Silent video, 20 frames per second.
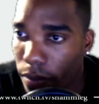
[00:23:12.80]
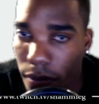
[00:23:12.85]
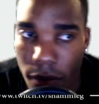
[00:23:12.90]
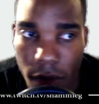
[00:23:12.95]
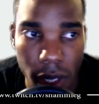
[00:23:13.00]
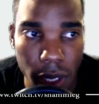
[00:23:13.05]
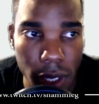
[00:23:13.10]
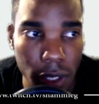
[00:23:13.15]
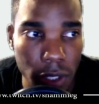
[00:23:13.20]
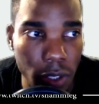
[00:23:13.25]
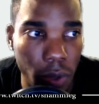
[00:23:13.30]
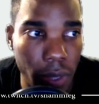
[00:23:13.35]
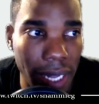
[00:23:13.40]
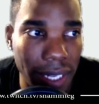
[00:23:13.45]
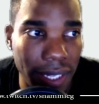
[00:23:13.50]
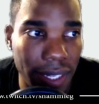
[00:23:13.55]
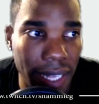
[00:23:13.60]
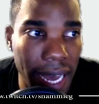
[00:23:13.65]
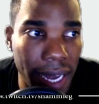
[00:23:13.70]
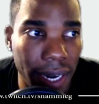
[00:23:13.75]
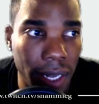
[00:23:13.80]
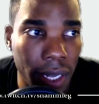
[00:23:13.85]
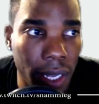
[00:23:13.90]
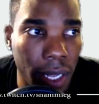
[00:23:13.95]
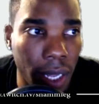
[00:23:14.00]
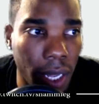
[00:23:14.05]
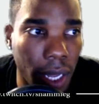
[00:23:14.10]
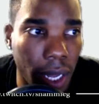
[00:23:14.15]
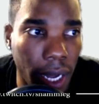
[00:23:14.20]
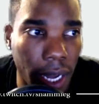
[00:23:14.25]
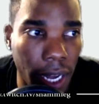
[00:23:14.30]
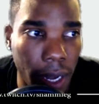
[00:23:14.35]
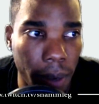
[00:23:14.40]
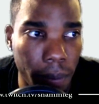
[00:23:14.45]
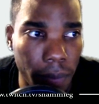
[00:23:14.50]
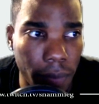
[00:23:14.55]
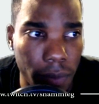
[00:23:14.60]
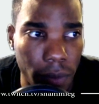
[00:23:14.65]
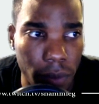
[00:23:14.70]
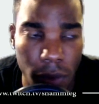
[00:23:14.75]
So that's that.
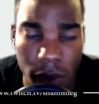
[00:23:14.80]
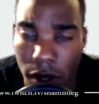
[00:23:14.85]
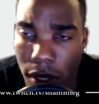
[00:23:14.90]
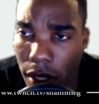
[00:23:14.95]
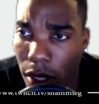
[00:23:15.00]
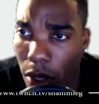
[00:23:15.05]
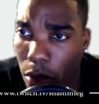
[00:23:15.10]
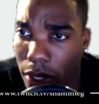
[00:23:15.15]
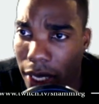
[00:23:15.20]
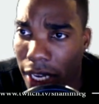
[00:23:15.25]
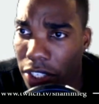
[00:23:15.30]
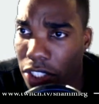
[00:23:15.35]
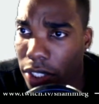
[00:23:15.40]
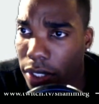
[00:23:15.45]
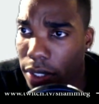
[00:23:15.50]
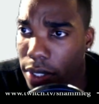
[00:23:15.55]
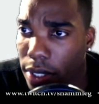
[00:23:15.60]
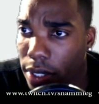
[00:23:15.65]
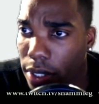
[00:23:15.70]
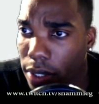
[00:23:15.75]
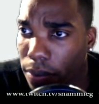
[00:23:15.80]
The locations,